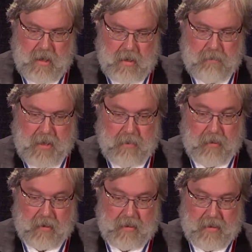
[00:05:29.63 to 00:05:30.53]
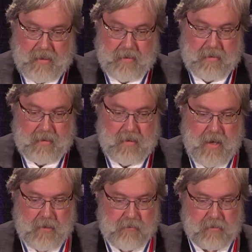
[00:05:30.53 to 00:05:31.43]
people and the
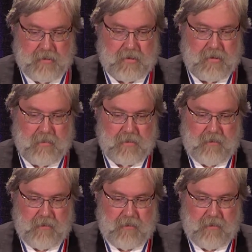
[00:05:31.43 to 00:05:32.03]
natural systems